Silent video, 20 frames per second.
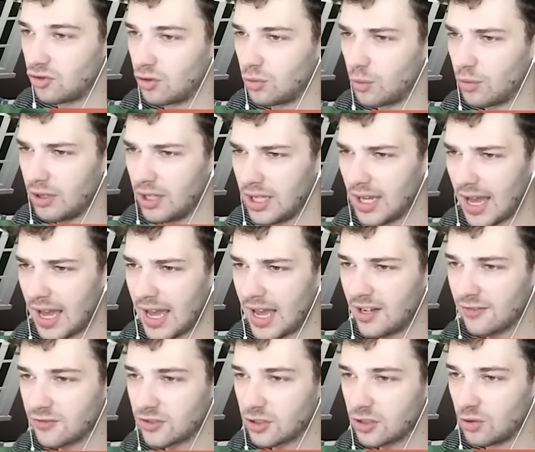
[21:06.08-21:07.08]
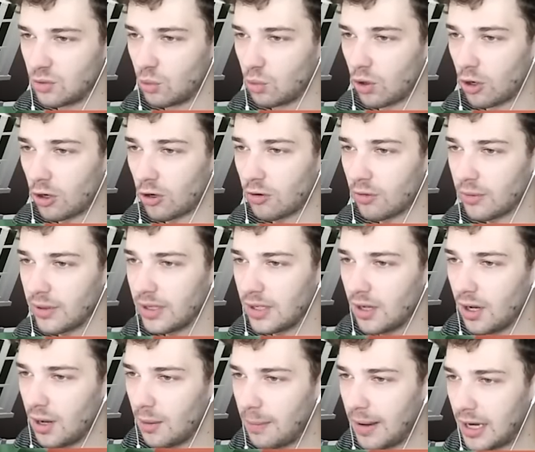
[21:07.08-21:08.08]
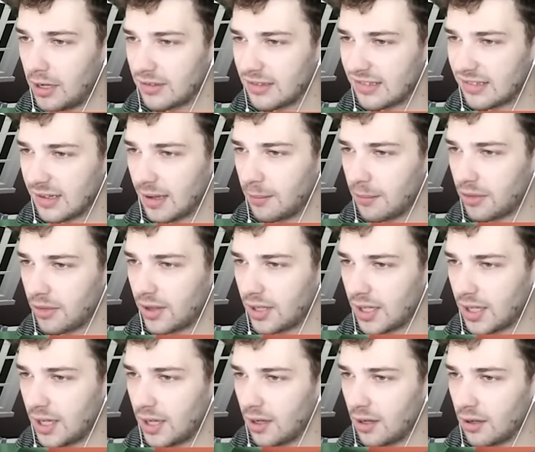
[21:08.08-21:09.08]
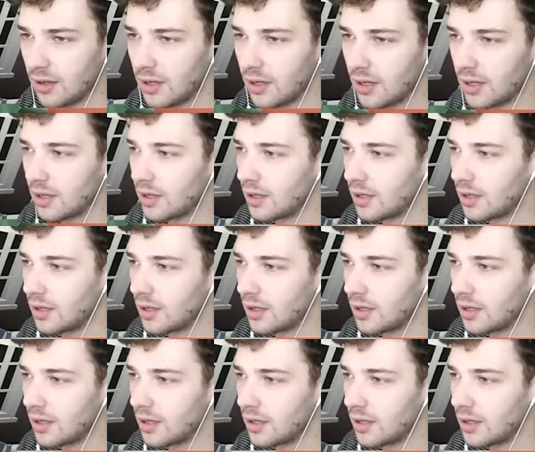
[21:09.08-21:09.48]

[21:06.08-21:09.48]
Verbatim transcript: Do we have to worry about something here?